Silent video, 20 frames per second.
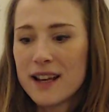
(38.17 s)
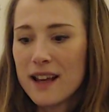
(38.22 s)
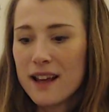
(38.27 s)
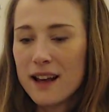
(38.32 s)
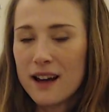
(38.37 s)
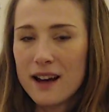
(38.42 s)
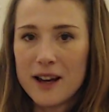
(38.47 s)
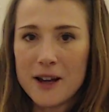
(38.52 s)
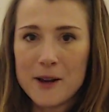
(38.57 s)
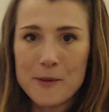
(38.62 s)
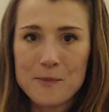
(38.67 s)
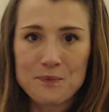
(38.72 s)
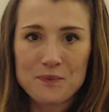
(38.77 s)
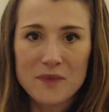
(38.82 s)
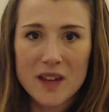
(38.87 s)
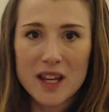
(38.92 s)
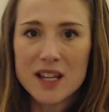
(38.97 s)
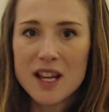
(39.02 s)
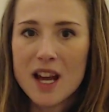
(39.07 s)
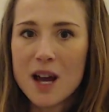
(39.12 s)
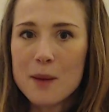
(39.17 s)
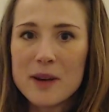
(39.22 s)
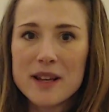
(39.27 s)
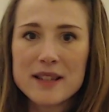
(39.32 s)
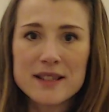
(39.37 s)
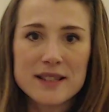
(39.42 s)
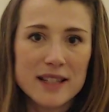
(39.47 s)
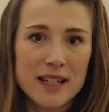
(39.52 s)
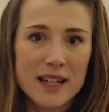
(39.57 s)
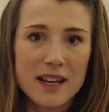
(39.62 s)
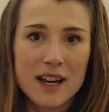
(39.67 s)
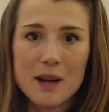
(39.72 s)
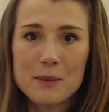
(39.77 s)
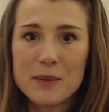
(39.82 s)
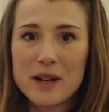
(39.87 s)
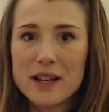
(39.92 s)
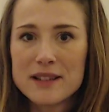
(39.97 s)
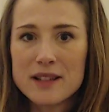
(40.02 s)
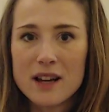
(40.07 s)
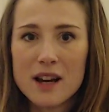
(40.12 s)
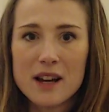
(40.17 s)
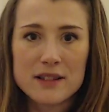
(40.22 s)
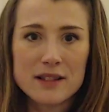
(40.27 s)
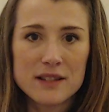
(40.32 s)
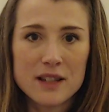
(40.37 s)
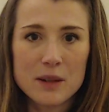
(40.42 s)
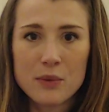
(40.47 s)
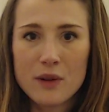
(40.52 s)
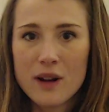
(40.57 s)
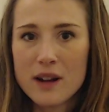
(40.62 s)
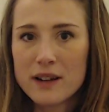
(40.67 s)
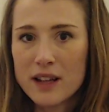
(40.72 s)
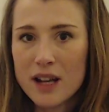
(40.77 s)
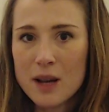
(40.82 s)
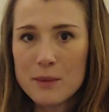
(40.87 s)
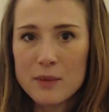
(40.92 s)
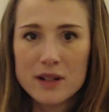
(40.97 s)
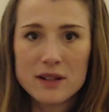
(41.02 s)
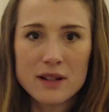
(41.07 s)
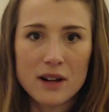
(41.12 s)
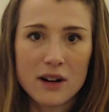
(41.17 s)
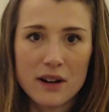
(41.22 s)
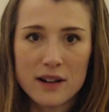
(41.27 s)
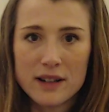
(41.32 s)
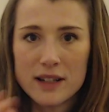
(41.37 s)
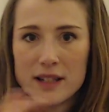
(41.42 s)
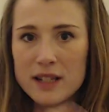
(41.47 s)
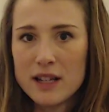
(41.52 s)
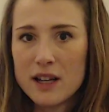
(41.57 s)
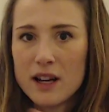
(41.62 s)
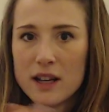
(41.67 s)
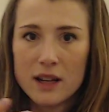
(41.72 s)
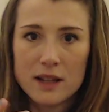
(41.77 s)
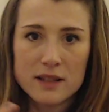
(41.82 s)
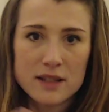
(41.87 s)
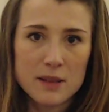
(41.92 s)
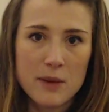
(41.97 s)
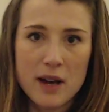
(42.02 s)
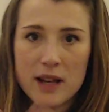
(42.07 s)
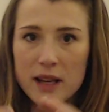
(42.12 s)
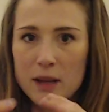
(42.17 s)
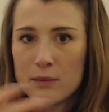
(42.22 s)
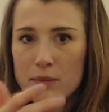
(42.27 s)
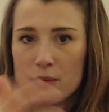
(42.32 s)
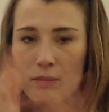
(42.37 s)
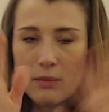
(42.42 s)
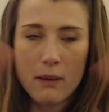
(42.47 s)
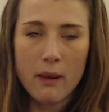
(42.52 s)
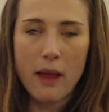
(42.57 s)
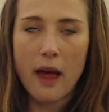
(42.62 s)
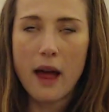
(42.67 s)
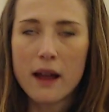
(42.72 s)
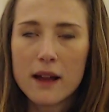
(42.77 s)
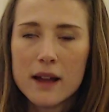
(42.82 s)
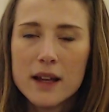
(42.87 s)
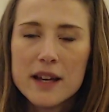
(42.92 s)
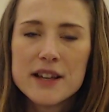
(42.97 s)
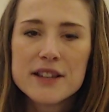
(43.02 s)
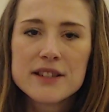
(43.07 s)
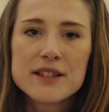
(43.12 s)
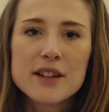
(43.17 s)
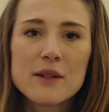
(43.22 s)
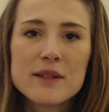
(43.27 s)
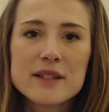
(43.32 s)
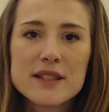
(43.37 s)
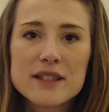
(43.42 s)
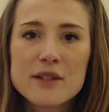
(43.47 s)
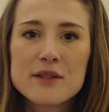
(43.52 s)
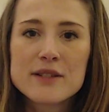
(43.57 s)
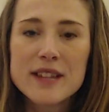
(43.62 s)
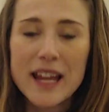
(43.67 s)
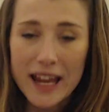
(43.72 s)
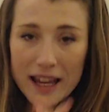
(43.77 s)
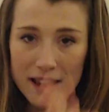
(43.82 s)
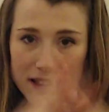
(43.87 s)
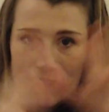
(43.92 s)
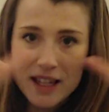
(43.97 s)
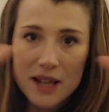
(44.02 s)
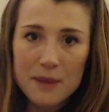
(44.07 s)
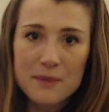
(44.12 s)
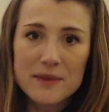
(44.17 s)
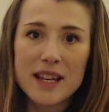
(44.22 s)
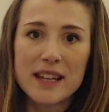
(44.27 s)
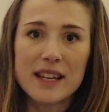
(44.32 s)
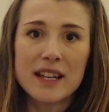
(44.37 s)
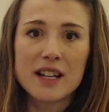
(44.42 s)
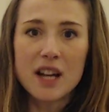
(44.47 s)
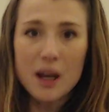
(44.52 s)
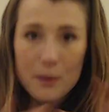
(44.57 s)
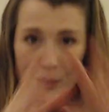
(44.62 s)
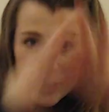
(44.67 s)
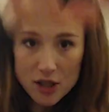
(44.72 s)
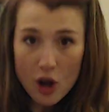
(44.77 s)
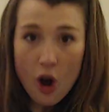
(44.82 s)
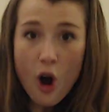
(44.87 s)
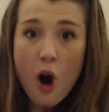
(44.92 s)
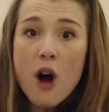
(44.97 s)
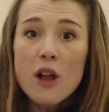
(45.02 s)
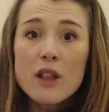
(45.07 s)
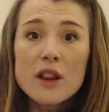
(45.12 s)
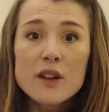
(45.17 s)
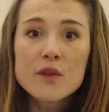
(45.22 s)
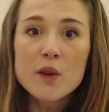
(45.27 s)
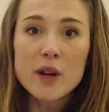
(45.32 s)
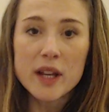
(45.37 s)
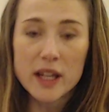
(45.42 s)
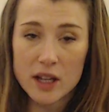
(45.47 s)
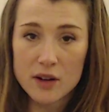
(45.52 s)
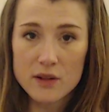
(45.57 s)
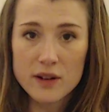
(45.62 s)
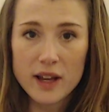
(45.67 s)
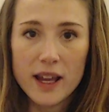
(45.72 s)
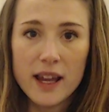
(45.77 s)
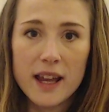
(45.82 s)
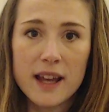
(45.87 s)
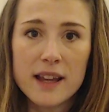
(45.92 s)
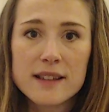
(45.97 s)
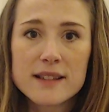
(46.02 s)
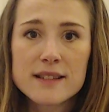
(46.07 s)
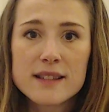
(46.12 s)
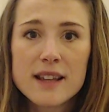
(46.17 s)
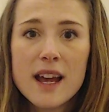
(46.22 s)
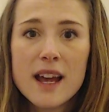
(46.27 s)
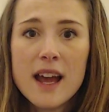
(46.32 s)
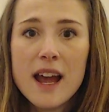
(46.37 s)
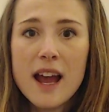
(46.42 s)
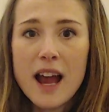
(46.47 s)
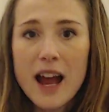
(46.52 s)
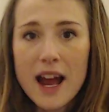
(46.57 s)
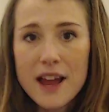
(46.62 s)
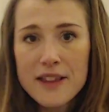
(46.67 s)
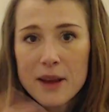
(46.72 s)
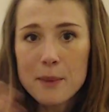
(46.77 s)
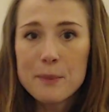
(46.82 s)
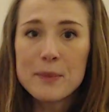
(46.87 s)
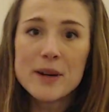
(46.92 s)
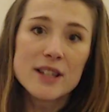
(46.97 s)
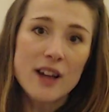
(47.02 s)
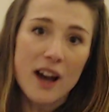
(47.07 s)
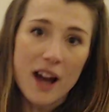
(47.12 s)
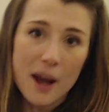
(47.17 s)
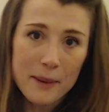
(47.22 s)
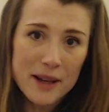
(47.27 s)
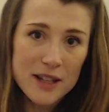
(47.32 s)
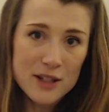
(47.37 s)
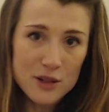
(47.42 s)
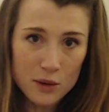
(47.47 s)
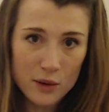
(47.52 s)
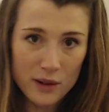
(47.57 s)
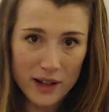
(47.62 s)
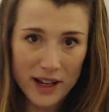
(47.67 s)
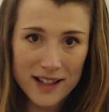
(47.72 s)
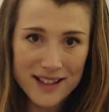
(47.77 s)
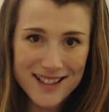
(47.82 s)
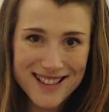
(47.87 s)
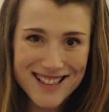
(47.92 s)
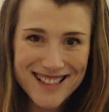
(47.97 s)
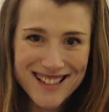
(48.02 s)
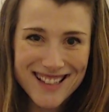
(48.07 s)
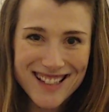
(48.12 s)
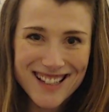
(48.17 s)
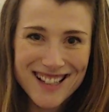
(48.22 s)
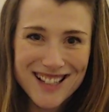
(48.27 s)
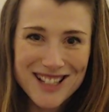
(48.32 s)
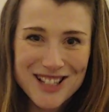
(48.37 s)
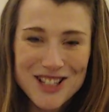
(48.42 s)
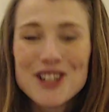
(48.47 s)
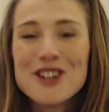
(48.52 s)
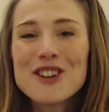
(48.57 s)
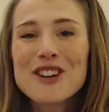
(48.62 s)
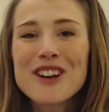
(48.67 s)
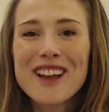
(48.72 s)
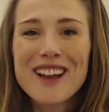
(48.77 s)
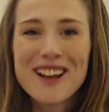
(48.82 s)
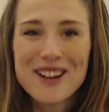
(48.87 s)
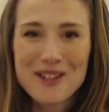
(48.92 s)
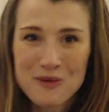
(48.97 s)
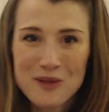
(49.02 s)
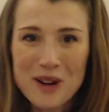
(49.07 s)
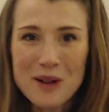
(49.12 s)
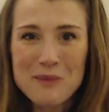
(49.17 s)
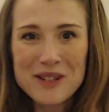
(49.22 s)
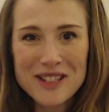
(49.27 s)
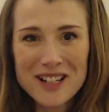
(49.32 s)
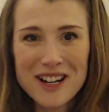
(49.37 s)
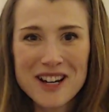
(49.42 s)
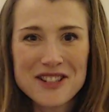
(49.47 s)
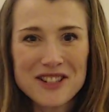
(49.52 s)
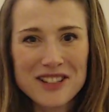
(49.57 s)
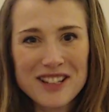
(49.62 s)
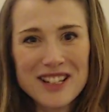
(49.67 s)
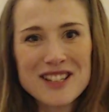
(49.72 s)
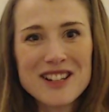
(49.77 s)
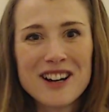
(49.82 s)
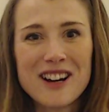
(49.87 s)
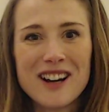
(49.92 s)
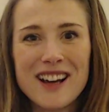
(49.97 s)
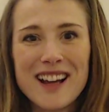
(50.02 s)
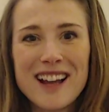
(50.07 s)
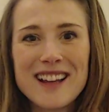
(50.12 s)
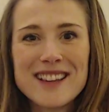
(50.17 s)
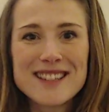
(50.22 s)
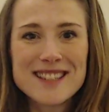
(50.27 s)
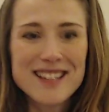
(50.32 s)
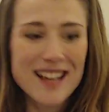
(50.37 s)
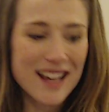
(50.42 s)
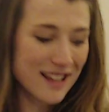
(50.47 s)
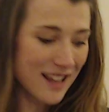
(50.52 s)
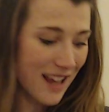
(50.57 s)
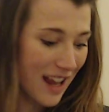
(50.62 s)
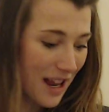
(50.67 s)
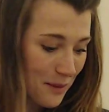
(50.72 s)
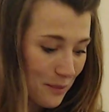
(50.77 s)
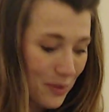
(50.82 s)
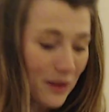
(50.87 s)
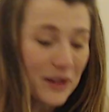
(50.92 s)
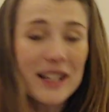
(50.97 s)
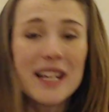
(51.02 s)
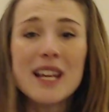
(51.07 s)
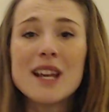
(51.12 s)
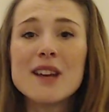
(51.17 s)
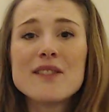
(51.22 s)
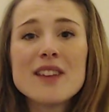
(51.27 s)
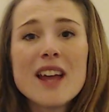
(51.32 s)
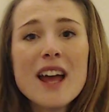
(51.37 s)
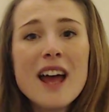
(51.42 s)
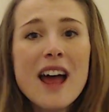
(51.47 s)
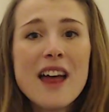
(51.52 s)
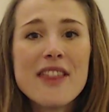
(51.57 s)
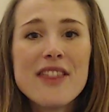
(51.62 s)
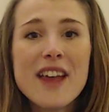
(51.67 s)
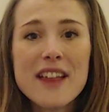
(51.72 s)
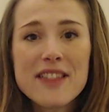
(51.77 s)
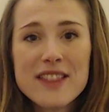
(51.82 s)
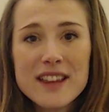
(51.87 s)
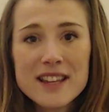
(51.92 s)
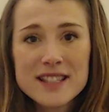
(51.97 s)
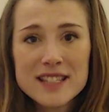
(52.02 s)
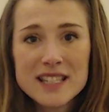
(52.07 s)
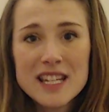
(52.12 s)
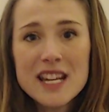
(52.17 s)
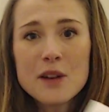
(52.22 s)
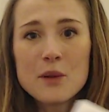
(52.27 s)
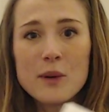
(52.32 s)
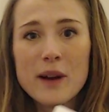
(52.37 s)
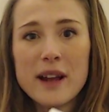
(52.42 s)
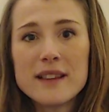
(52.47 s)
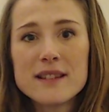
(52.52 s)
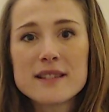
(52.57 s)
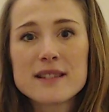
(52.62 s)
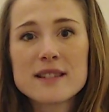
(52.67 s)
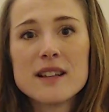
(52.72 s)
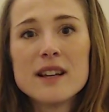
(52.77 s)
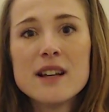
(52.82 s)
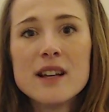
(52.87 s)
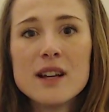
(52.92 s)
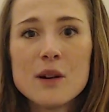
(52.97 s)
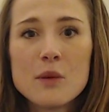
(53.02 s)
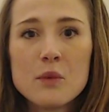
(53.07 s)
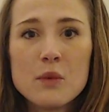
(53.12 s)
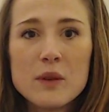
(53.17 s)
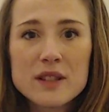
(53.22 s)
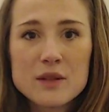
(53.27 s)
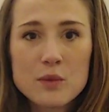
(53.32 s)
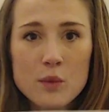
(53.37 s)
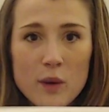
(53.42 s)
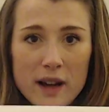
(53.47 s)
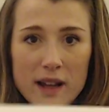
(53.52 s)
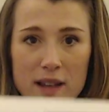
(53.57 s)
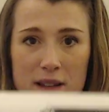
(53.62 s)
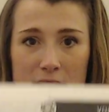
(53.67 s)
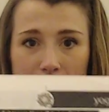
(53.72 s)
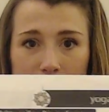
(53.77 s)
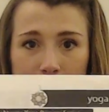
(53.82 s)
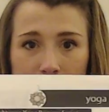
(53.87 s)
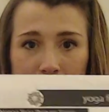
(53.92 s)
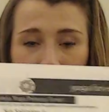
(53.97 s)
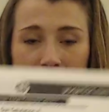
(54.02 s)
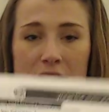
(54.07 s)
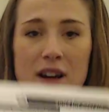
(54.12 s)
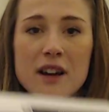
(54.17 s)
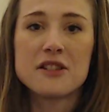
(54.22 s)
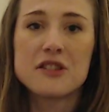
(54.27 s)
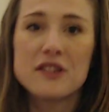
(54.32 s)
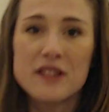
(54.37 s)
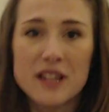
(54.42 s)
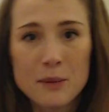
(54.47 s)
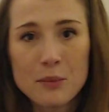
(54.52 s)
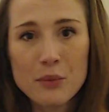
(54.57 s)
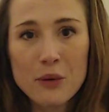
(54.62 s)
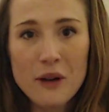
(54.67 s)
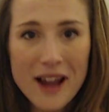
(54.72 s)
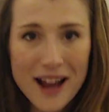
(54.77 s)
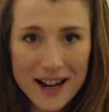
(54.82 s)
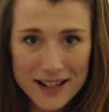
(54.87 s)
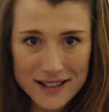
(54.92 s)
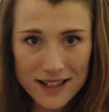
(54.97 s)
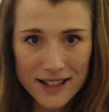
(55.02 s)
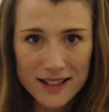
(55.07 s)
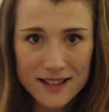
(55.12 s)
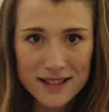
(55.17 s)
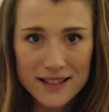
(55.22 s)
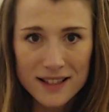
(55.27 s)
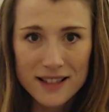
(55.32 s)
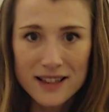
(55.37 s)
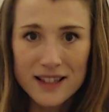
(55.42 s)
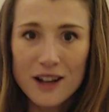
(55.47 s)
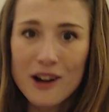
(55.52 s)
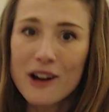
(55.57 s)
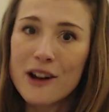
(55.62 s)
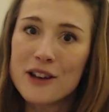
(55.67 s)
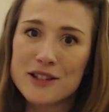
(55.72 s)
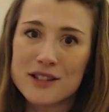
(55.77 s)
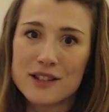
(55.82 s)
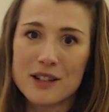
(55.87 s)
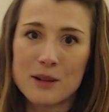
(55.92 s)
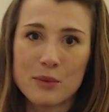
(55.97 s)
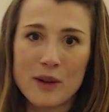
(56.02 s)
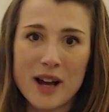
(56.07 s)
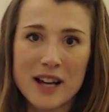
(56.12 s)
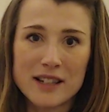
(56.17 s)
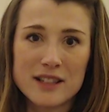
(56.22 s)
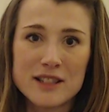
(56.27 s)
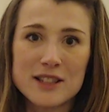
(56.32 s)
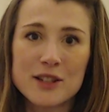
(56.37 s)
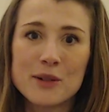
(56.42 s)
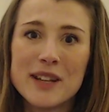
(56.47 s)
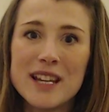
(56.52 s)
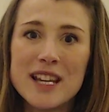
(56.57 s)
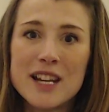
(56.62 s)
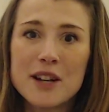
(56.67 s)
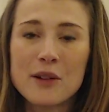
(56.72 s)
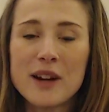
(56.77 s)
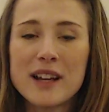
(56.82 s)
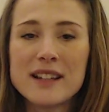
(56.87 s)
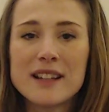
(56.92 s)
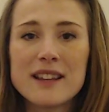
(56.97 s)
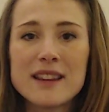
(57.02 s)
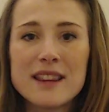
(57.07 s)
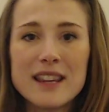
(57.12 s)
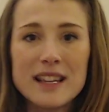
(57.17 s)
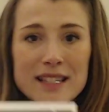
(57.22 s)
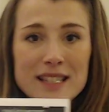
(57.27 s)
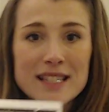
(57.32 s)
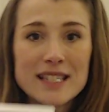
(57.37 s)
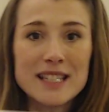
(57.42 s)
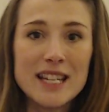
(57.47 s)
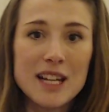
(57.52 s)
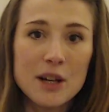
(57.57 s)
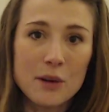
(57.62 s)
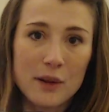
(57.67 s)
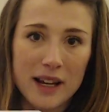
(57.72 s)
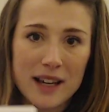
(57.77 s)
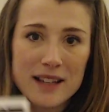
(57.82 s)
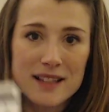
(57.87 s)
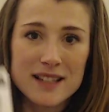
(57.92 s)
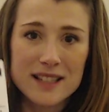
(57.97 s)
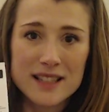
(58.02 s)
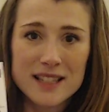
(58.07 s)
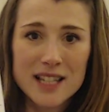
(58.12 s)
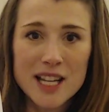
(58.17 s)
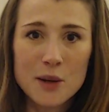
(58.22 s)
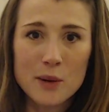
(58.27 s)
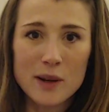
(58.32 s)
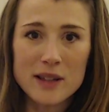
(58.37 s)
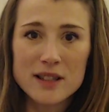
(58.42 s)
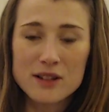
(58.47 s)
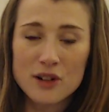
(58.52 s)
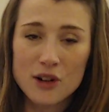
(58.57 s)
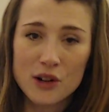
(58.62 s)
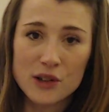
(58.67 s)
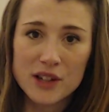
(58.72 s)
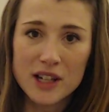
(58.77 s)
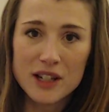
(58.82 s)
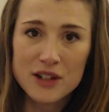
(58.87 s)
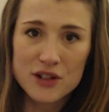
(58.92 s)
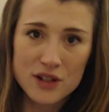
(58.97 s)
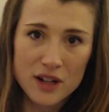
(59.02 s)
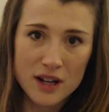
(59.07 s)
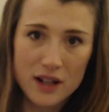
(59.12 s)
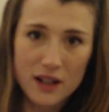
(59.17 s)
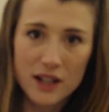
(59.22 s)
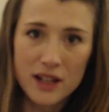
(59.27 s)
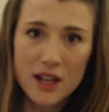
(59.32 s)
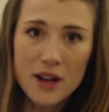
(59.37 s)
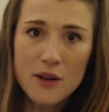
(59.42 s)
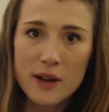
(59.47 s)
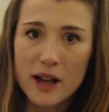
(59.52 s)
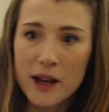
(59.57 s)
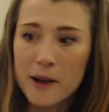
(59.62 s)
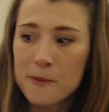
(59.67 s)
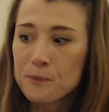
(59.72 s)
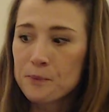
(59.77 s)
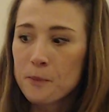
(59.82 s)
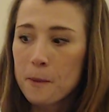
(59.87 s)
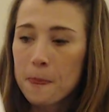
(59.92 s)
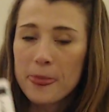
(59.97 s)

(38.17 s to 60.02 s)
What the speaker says: yamas, niyamas, asana, pranayama, dharana, dhyana, samadhi, blah, blah, blah. So it's those 8 limbs that encompass all of what yoga is. And then Pattabhi Jois took what Patanjali taught and said and believed that this sequence was what Patanjali practiced in the asana practice. So he created this series, a sequence called Ashtanga Yoga.